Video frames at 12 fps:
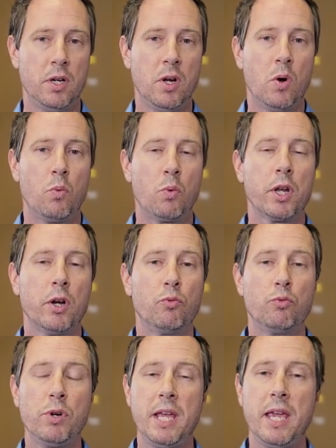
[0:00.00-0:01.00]
we're going to
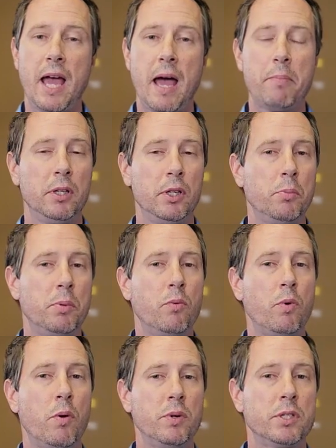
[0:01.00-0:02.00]
recap a little bit of
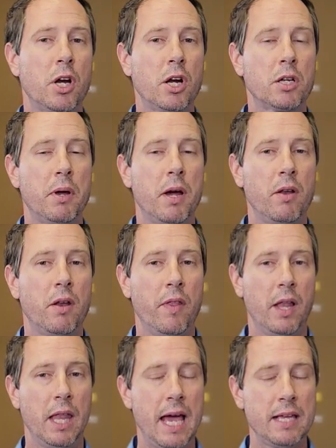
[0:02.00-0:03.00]
what we talked about on the
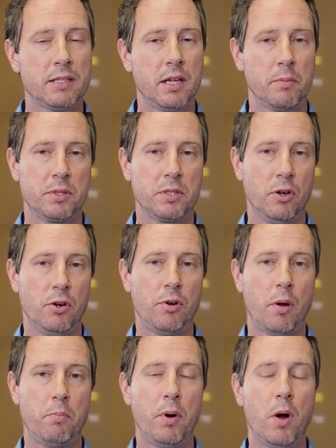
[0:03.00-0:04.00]
last episode,
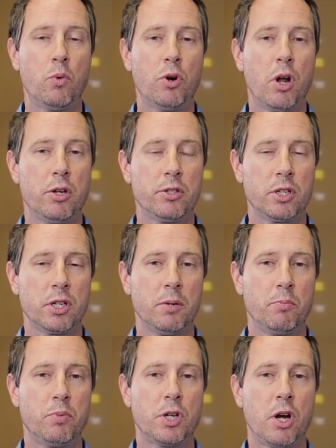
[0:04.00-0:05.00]
but we're also going to
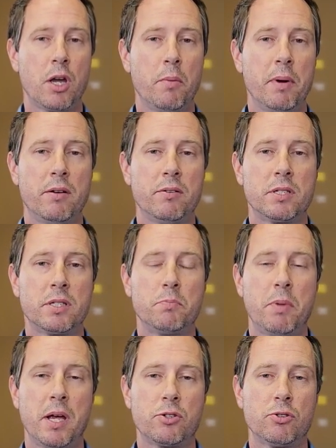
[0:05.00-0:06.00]
talk about
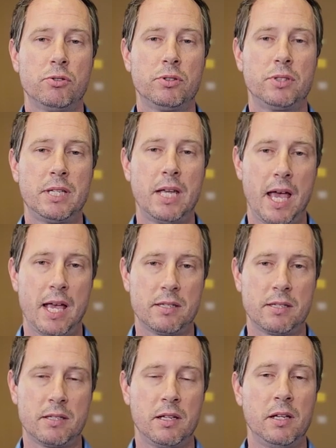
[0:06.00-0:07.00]
special
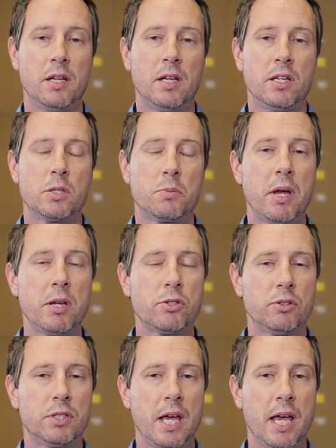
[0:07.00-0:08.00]
tests. Special
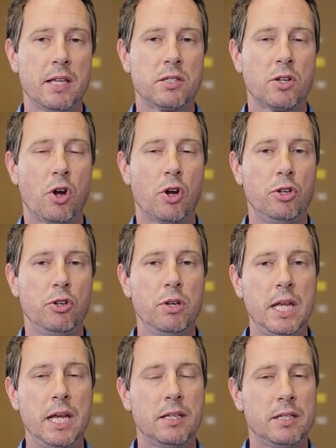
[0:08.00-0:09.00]
tests are
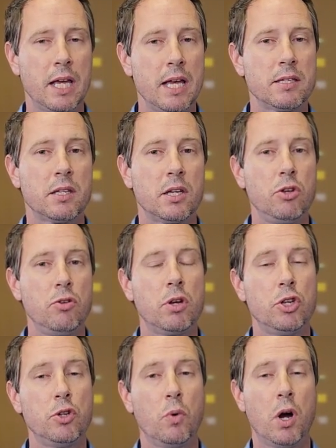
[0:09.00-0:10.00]
unique tests that you can
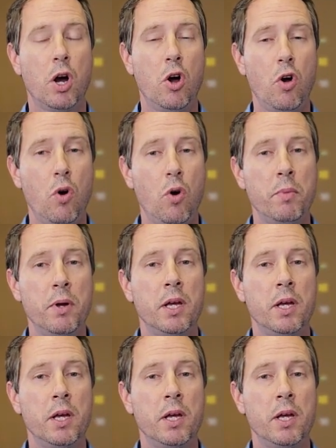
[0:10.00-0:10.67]
do at home